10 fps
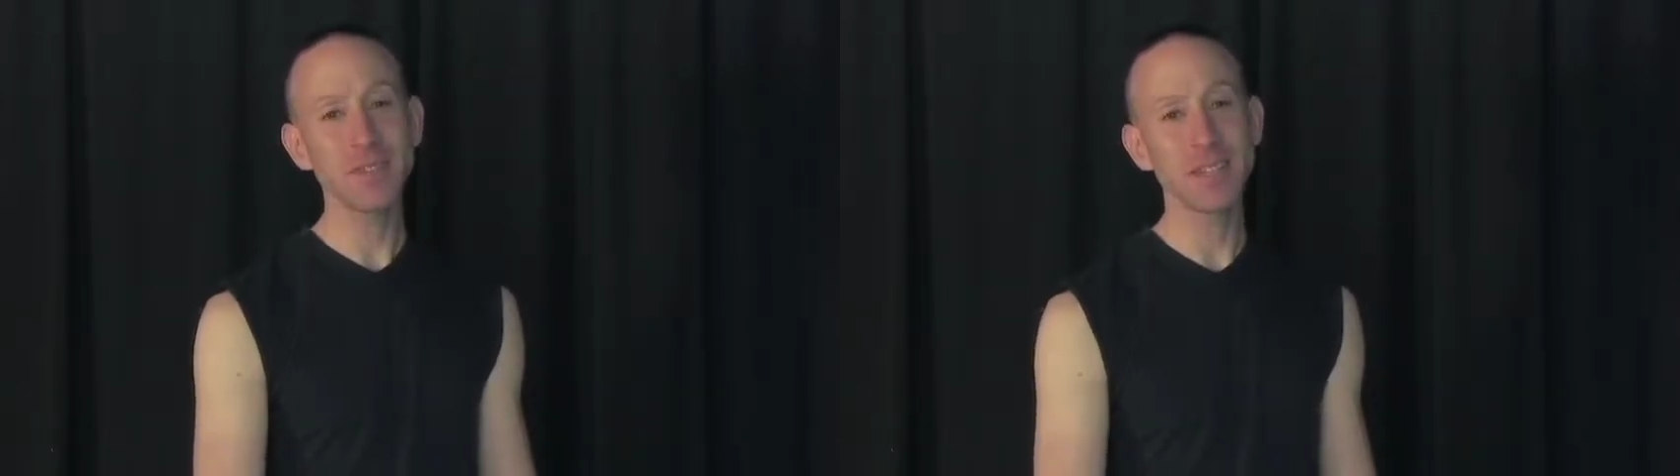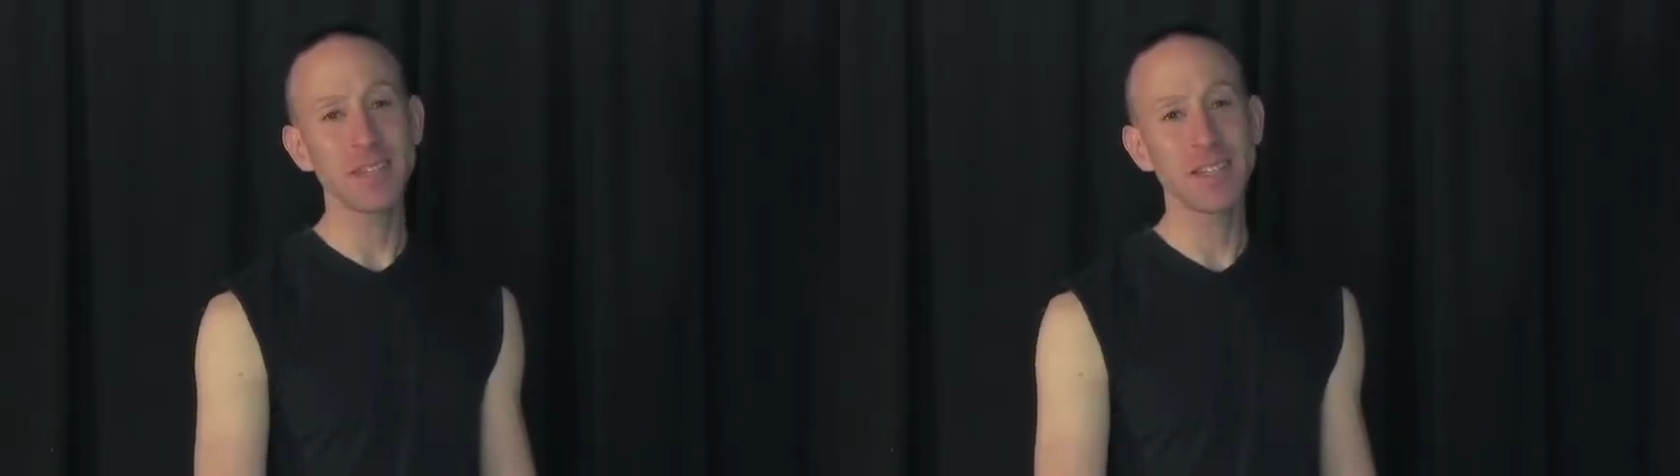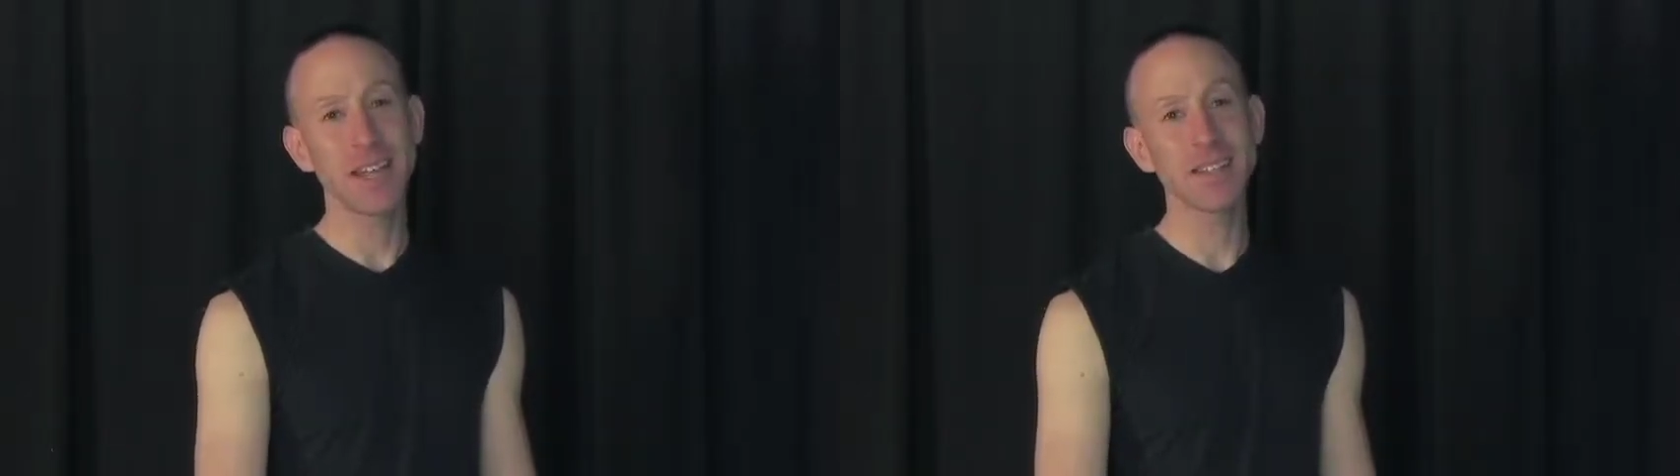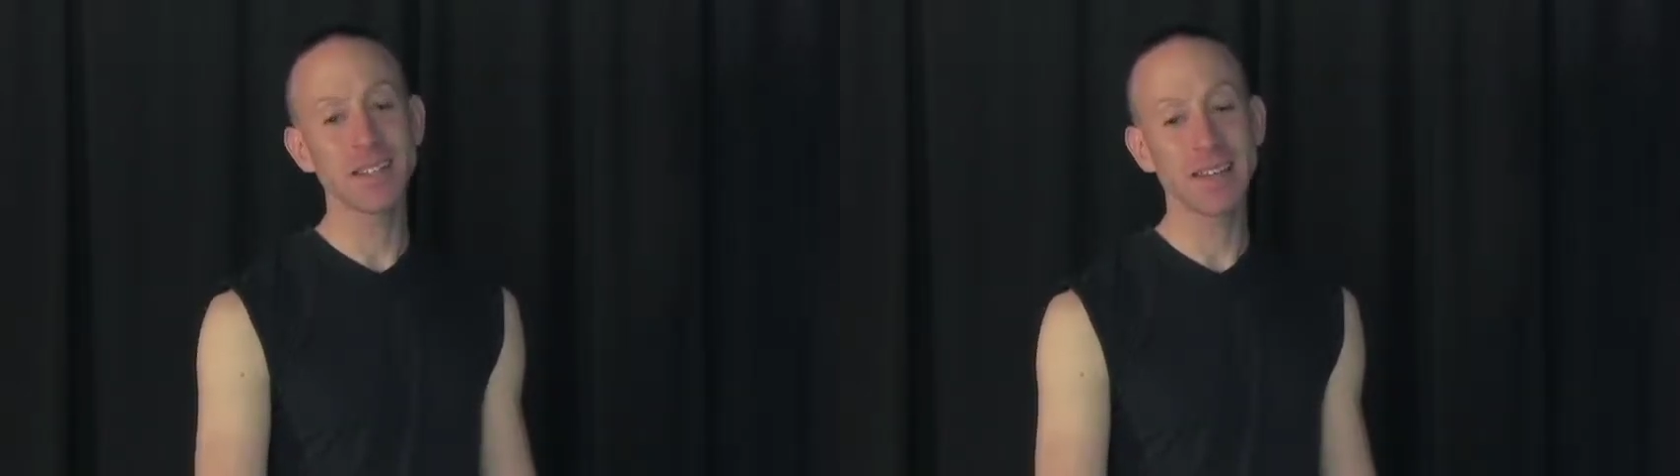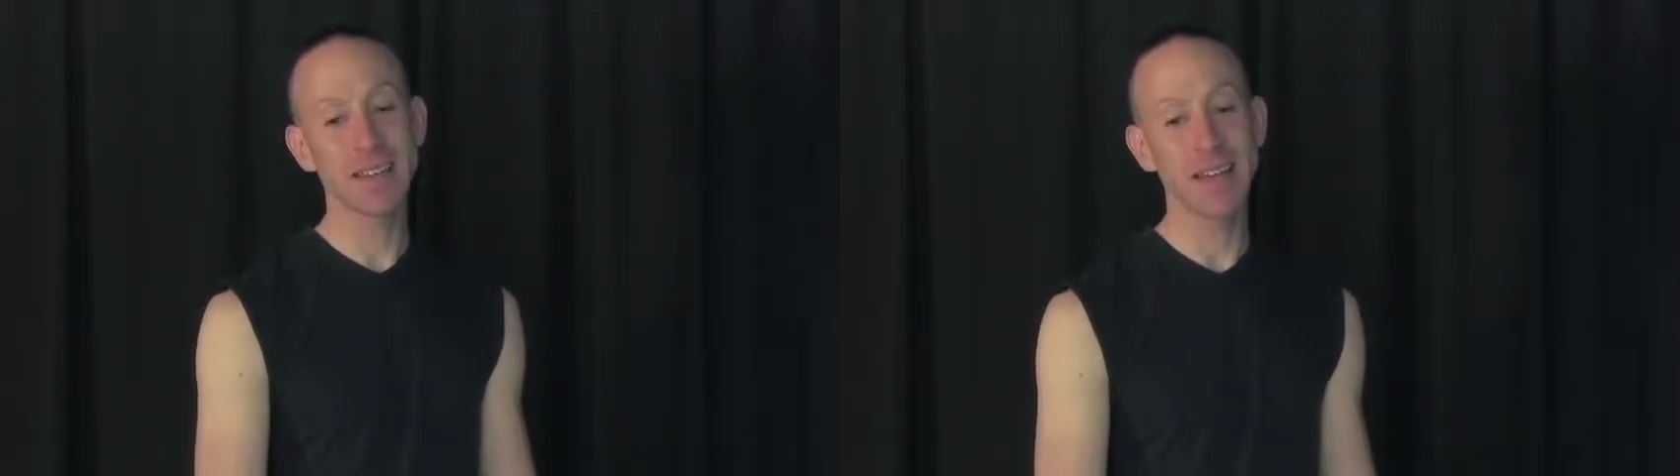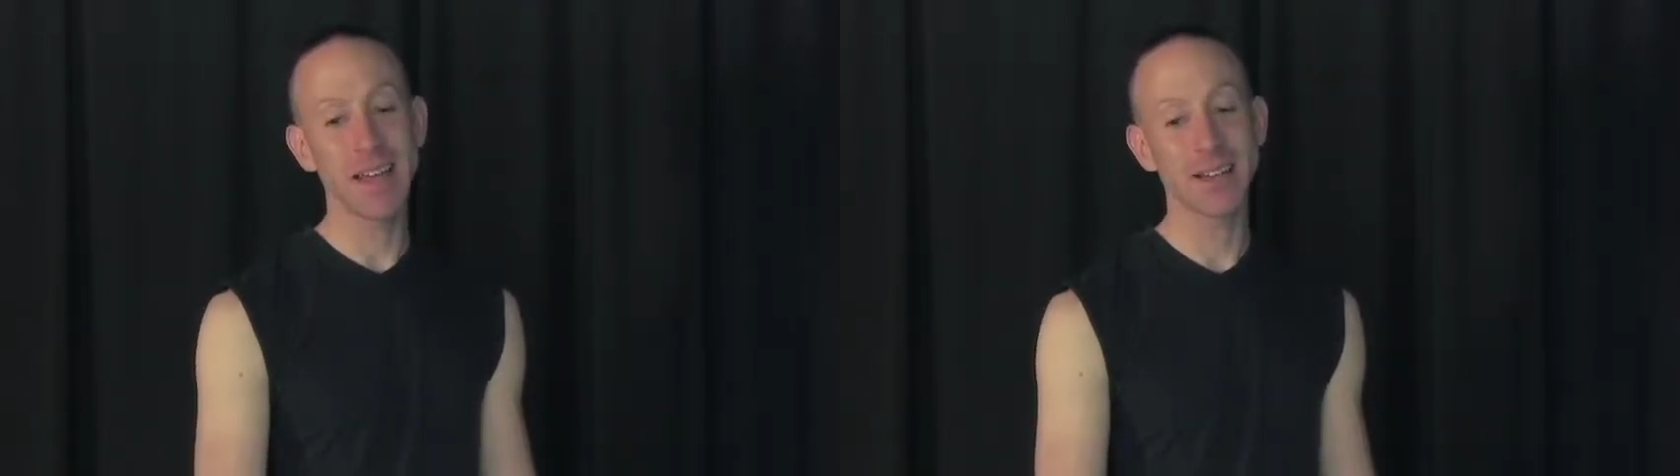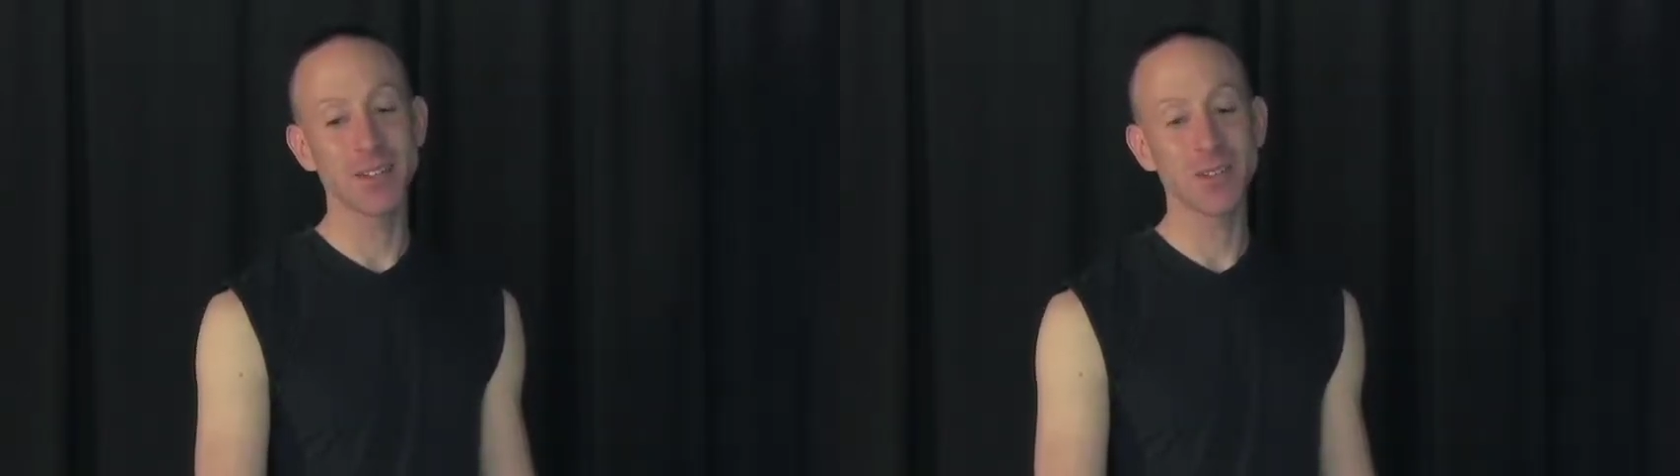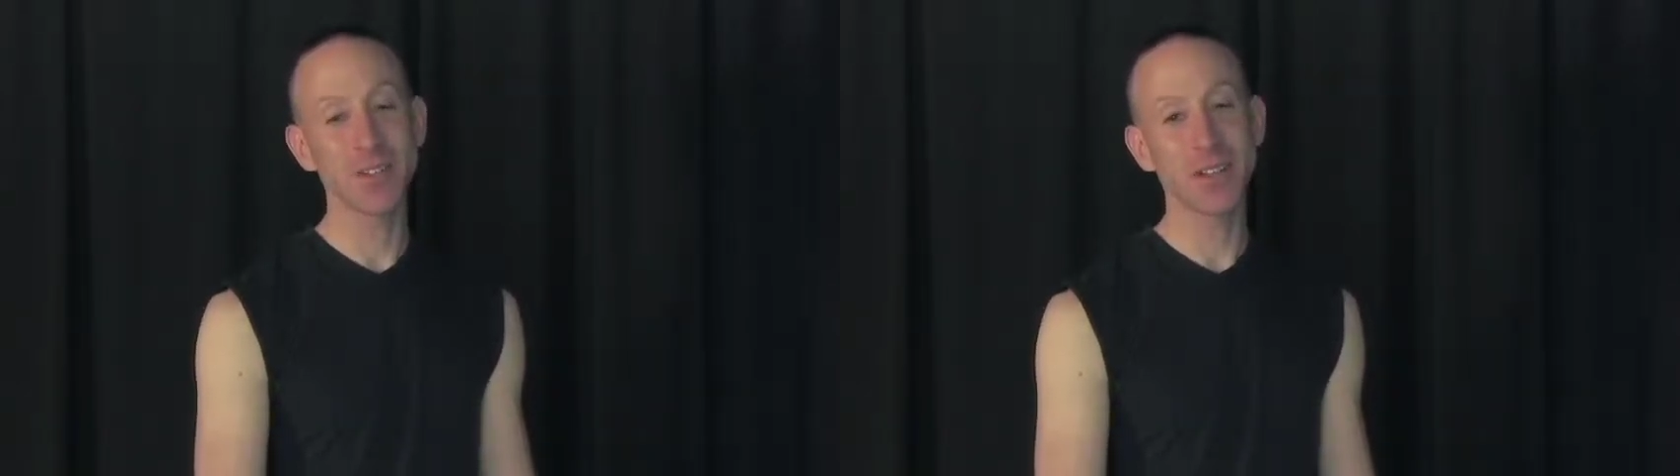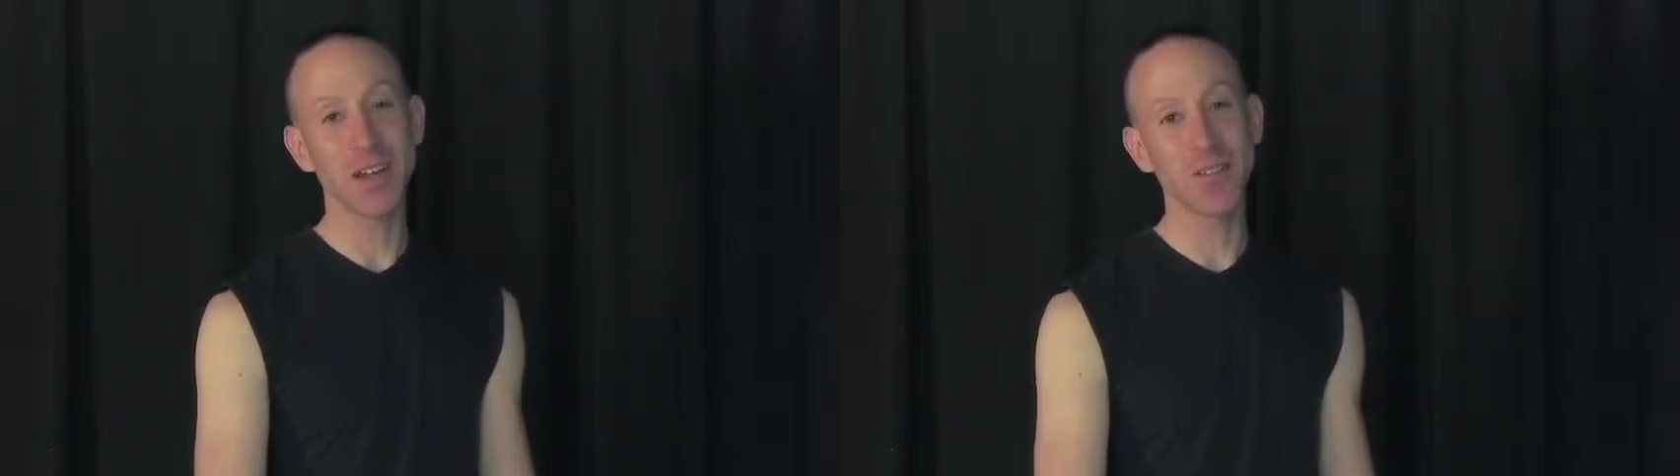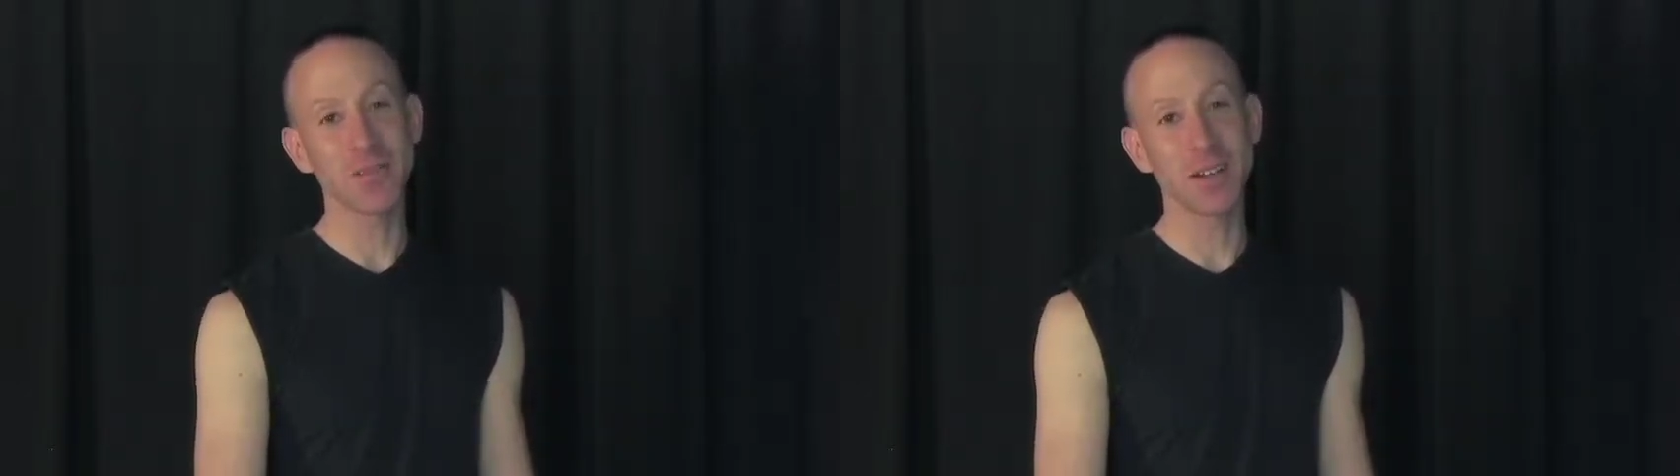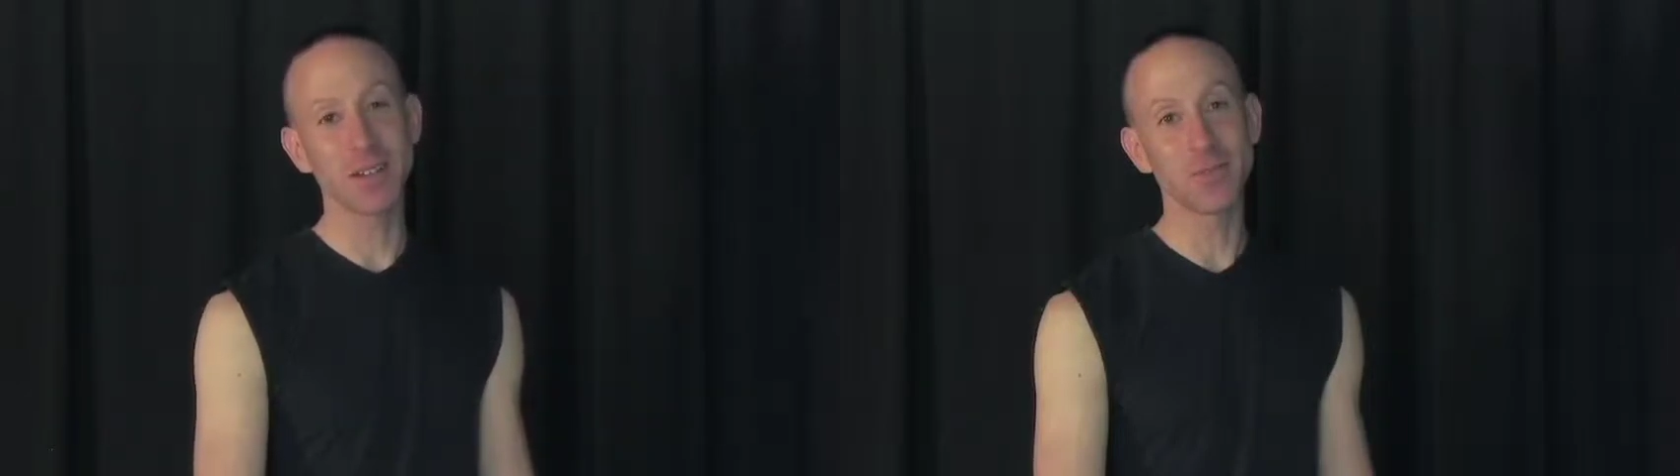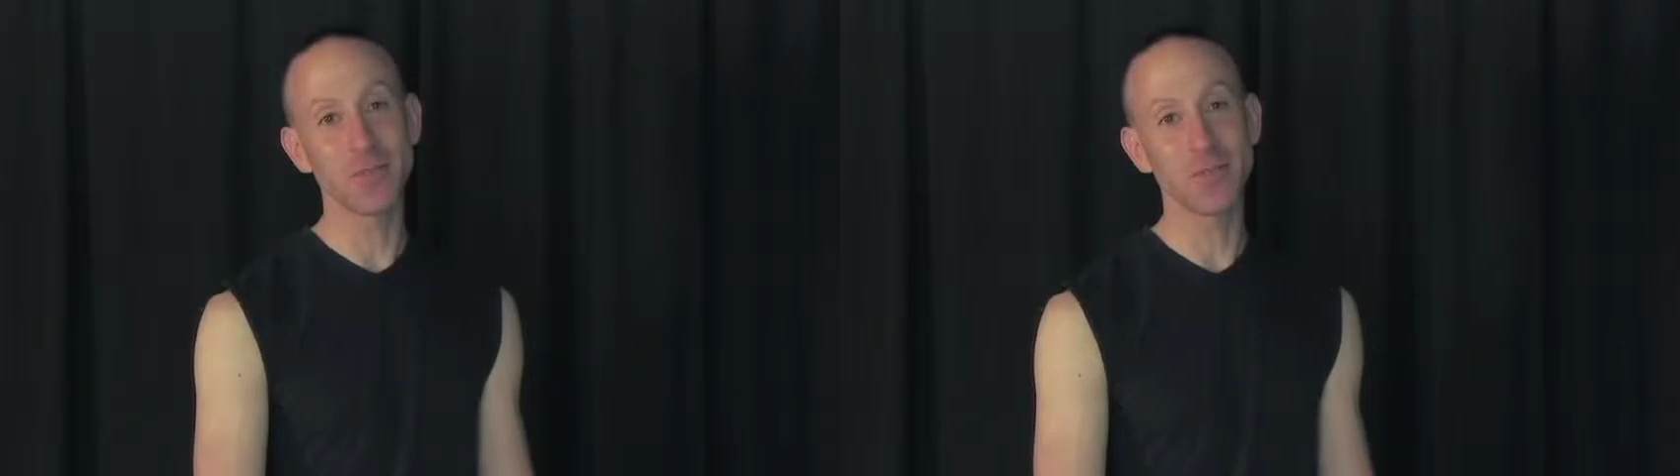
to the dancing, and so it's a lot of fun.